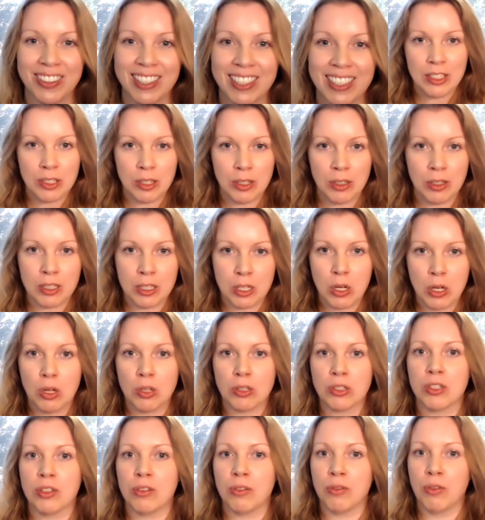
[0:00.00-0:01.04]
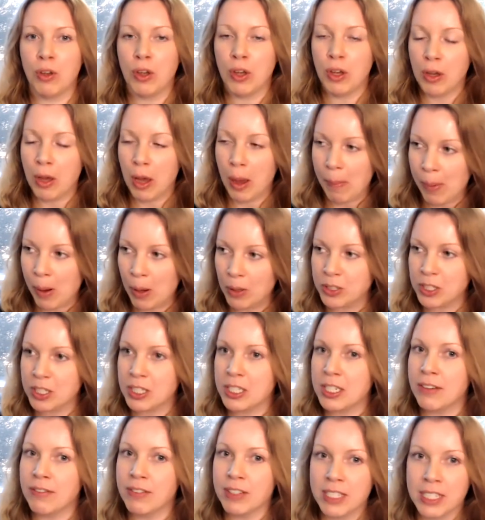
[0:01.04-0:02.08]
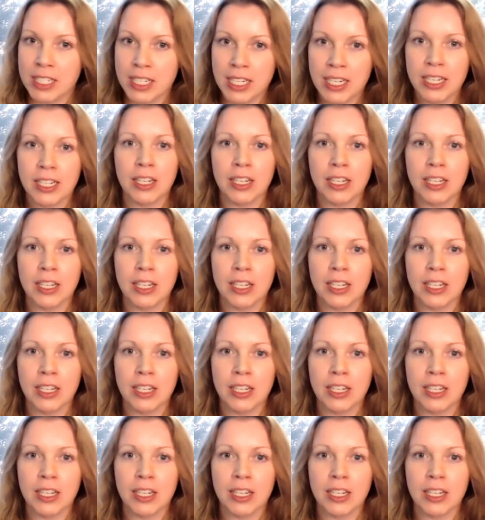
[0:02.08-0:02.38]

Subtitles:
So there's lots of positivity